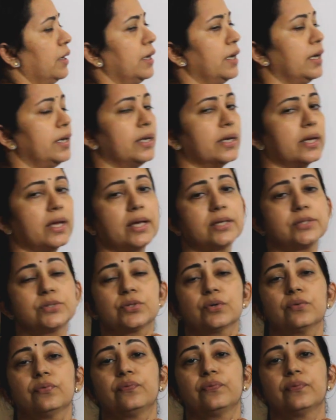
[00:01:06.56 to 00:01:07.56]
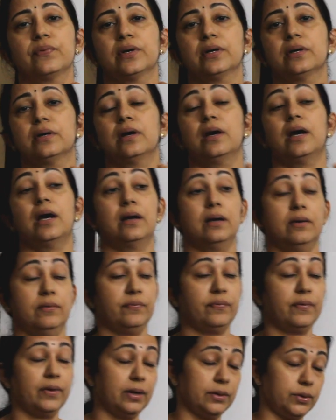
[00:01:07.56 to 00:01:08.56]
In a case of
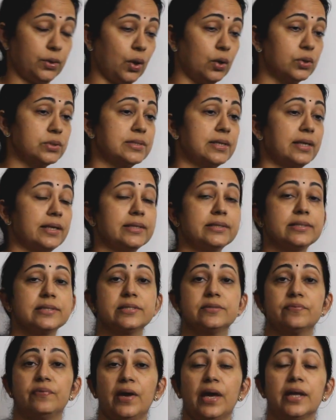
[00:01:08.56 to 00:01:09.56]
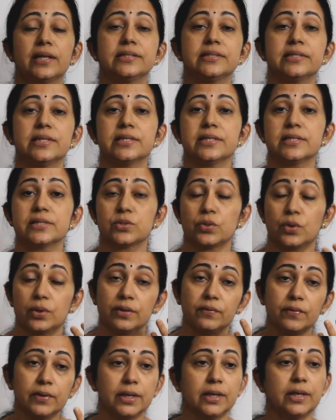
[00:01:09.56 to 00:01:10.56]
tonsillitis, pharyngitis or
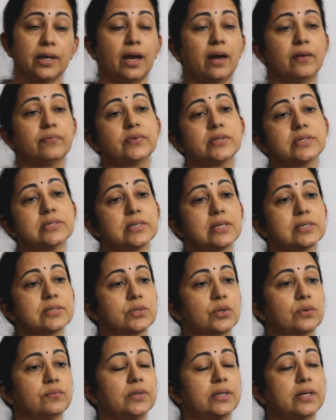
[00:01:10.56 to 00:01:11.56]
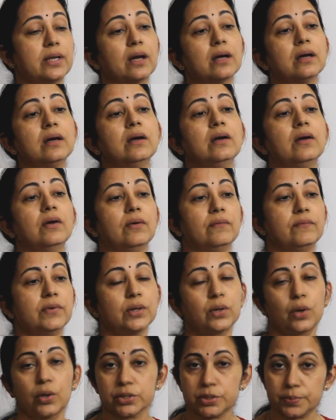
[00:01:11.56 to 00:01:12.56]
even an aphthous ulcer of the tongue
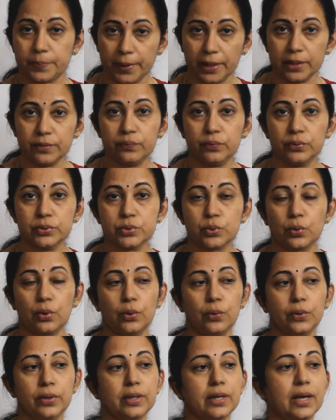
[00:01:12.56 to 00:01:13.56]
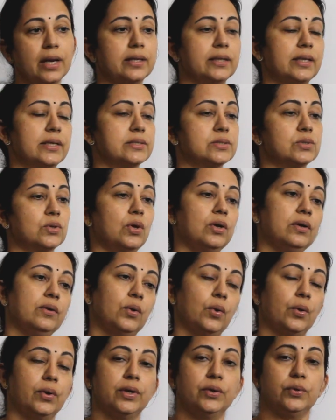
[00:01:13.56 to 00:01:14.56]
will cause painful swallowing, and that is called
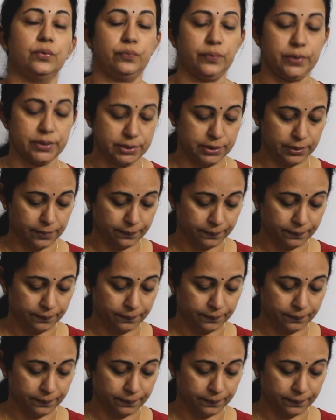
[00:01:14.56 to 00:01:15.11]
odynophagia.